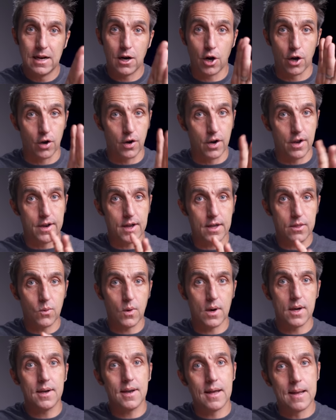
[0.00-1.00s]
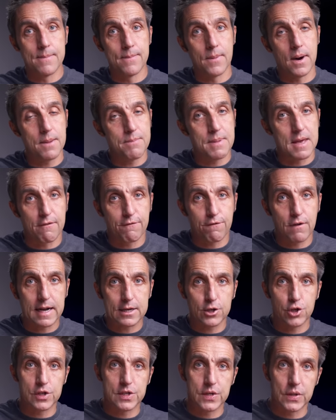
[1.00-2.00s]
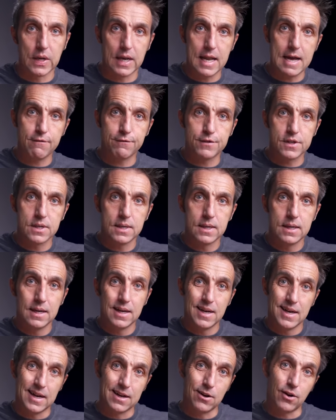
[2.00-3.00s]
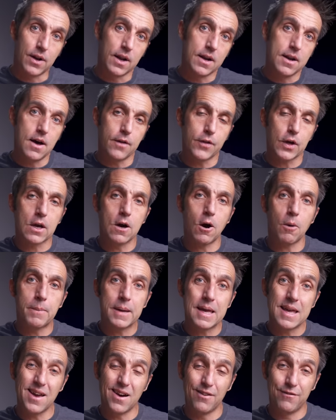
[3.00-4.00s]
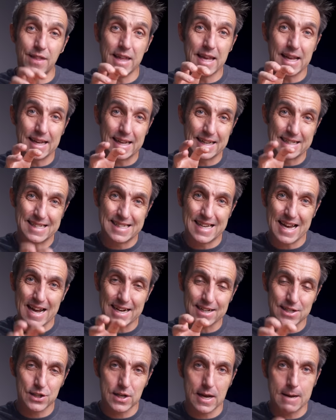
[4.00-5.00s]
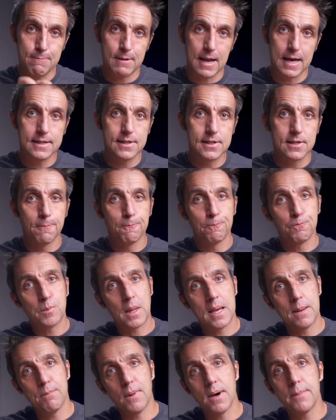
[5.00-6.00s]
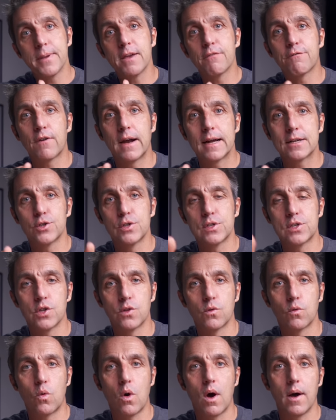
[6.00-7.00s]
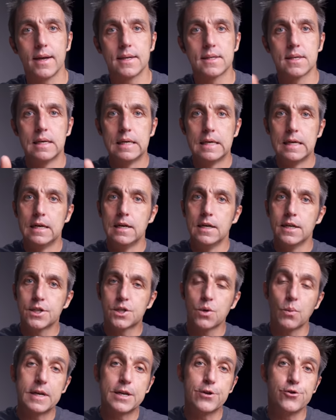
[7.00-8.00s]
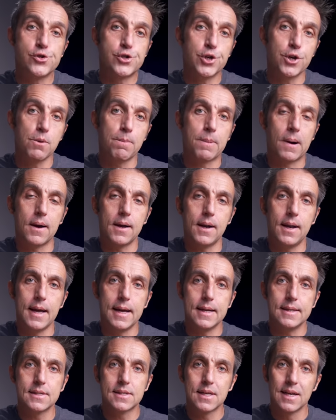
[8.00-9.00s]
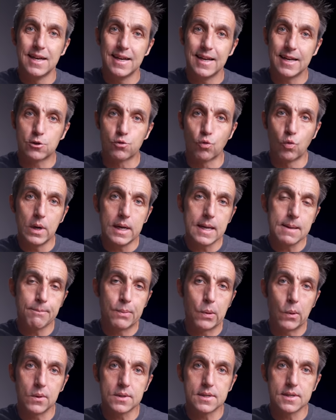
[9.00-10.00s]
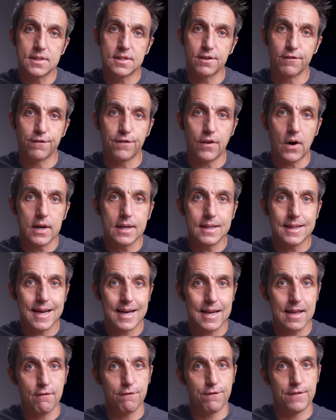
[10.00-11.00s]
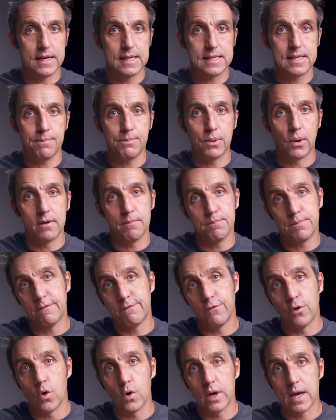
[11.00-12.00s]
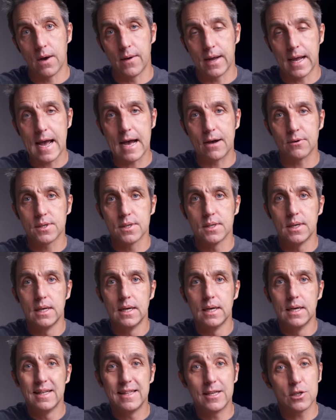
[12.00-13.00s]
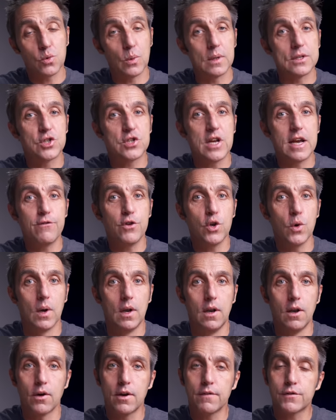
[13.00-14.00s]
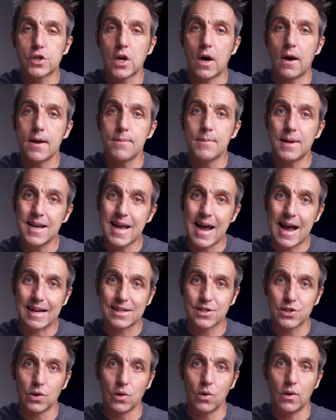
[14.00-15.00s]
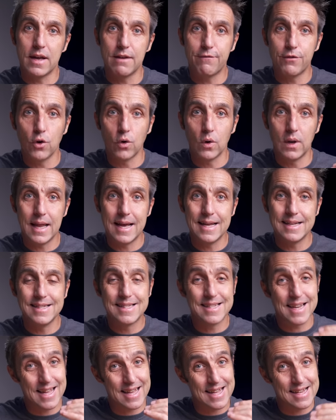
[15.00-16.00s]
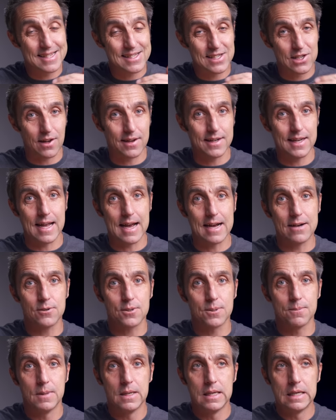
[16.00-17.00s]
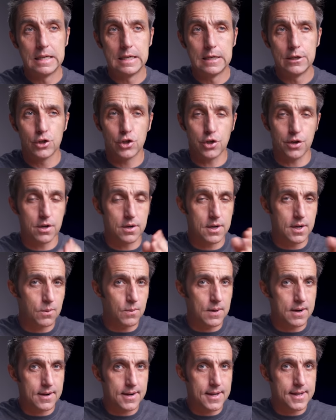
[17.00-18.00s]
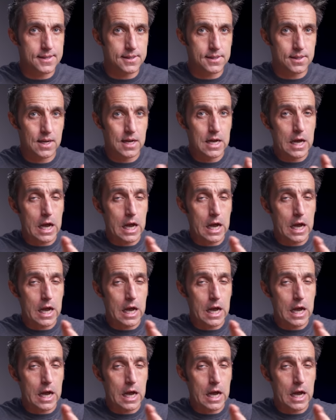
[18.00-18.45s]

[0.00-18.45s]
and on another one, it might be a fraction to the left, and on another copy of the exact same lens, it might be a fraction to the right. So when you do buy a lens, it's really important to find that infinity point before going out. This will save you a lot of time and hassle if your lens is slightly out, so you know where it is